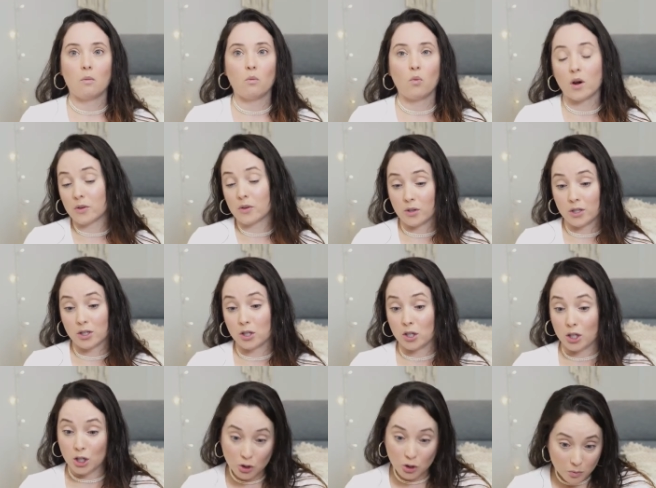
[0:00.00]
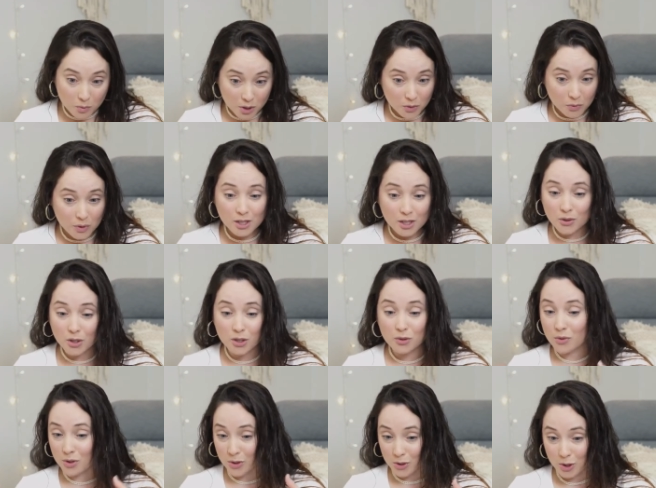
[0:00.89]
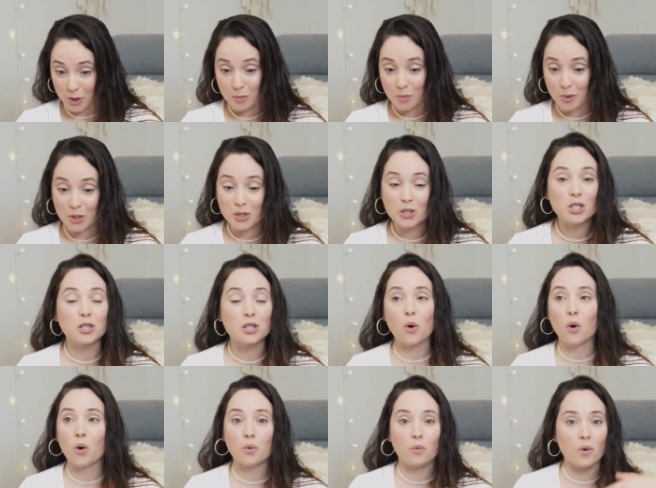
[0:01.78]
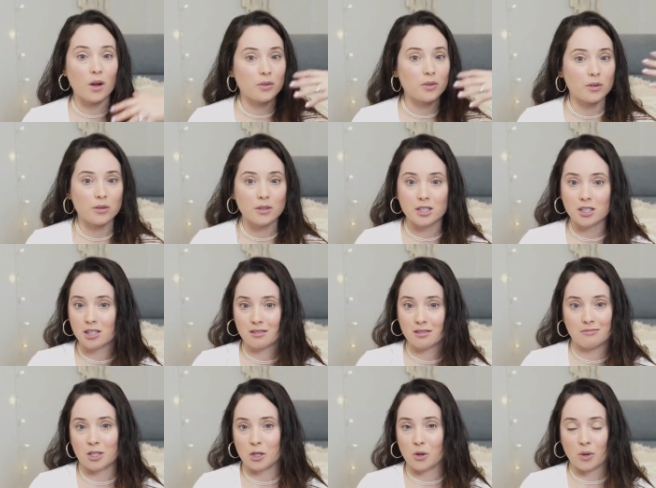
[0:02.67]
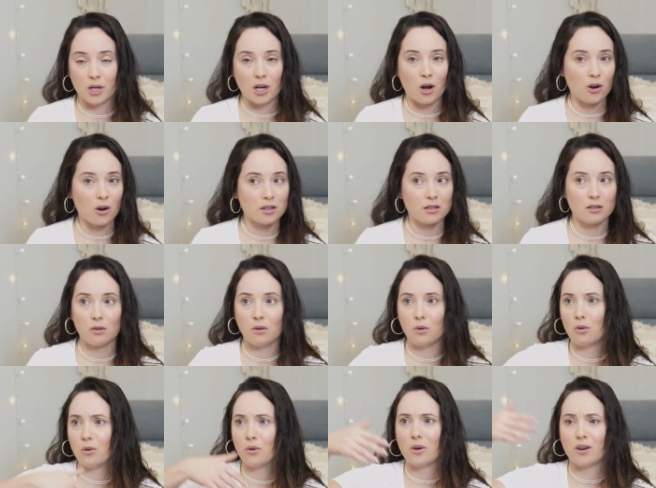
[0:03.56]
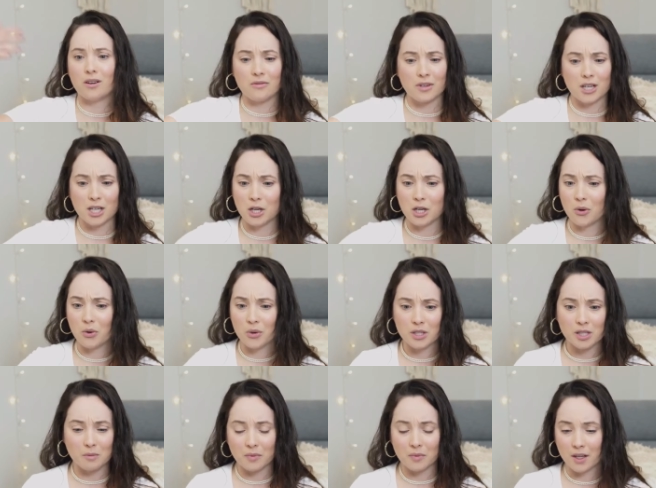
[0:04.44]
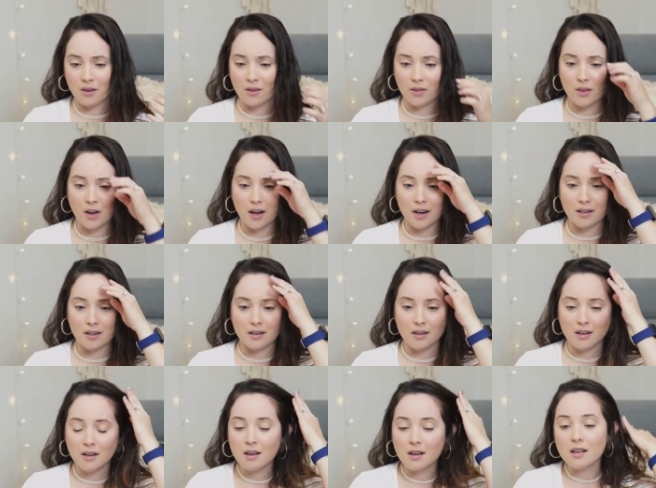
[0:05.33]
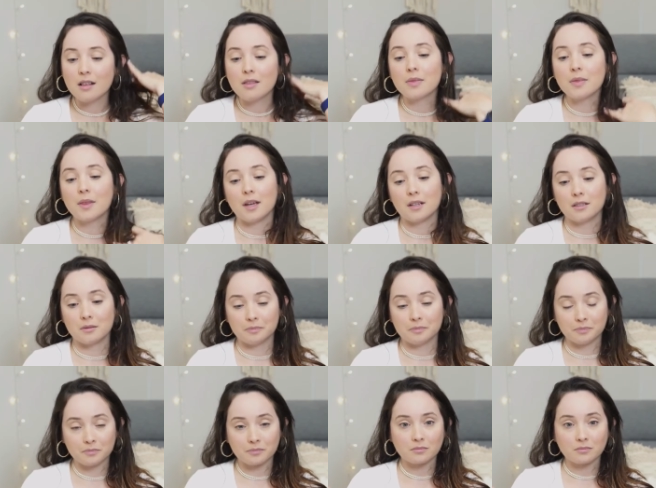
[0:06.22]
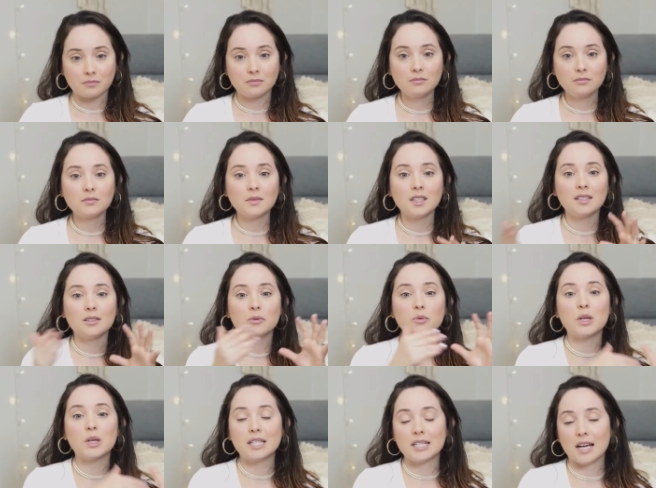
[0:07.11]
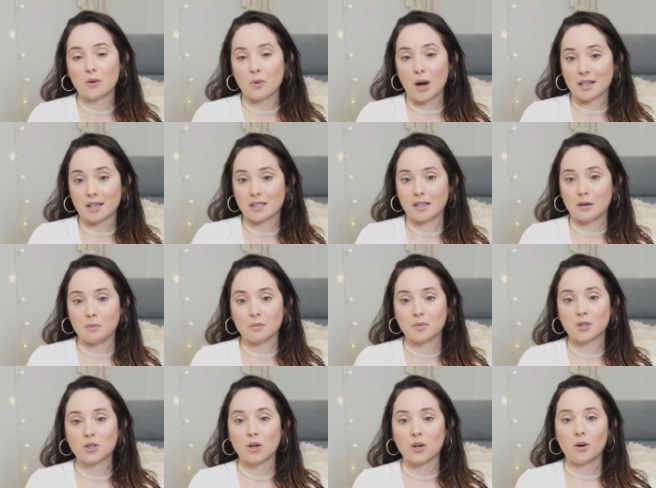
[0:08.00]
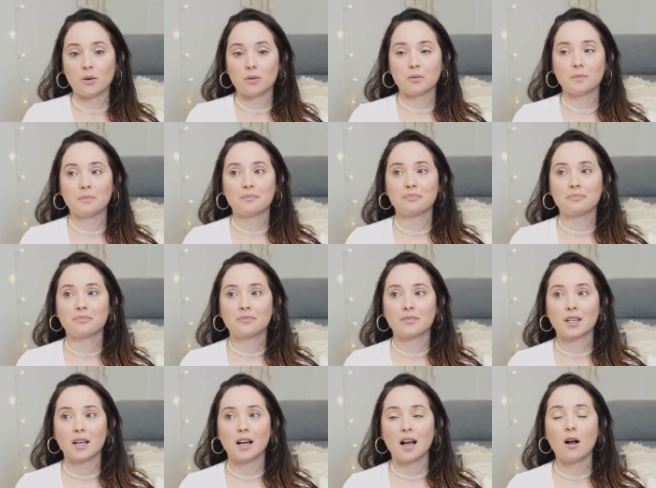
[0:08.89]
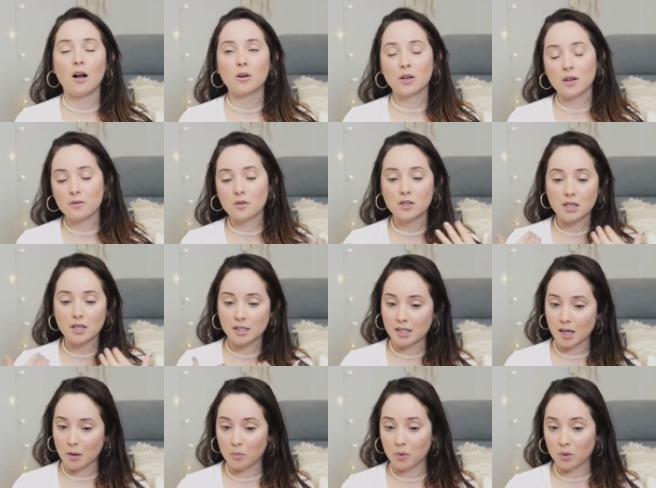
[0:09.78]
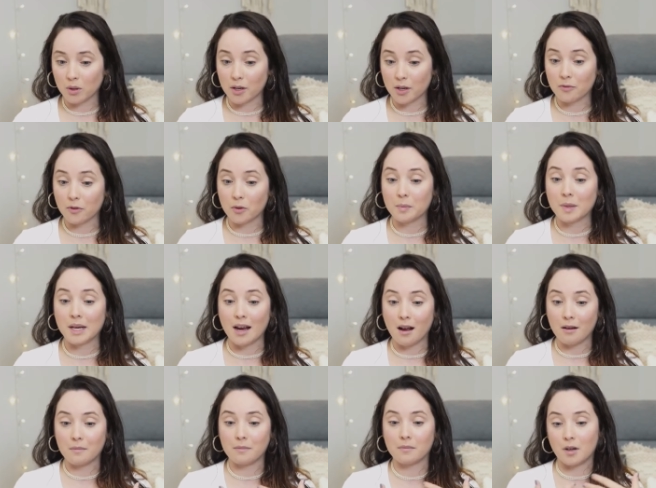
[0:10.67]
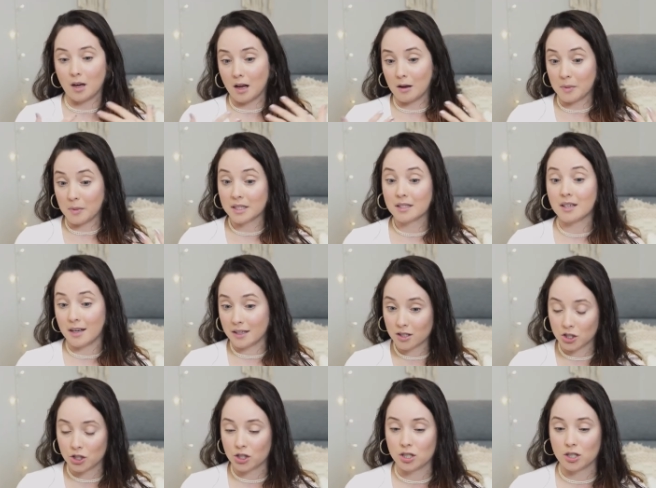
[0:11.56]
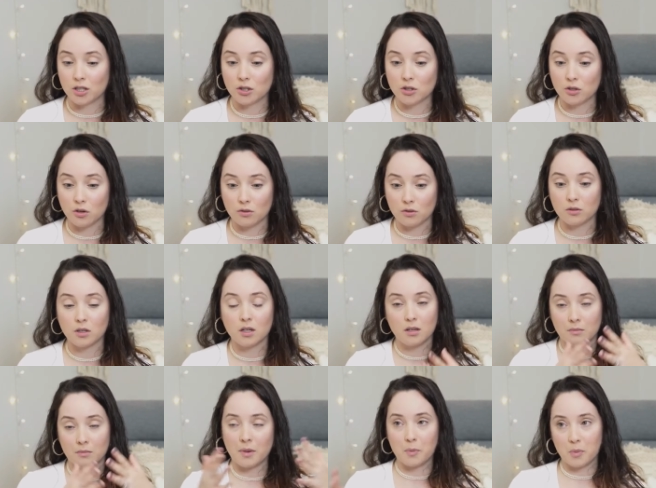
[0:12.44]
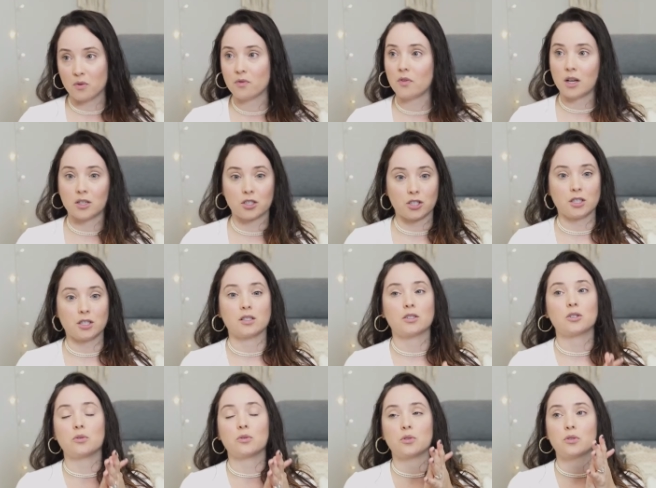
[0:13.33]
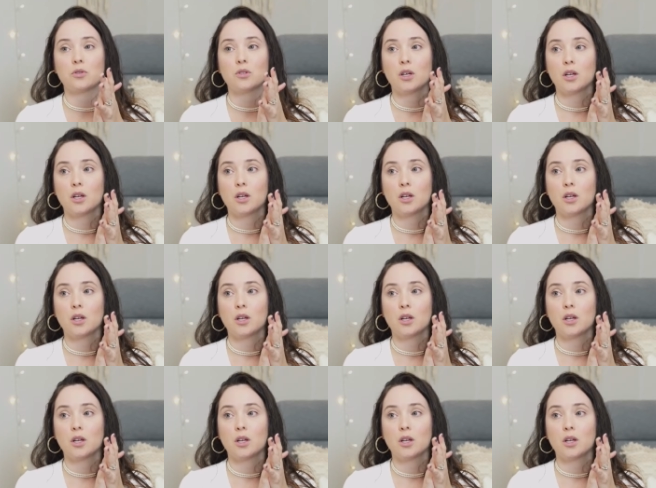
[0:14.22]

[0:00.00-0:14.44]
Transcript: whether it's a human resource, whether it's a person, or whether it's, you know, an article or a video or something online, then redirect them. So I'll give you the example. Like for me, I'm a dietitian, so by profession. So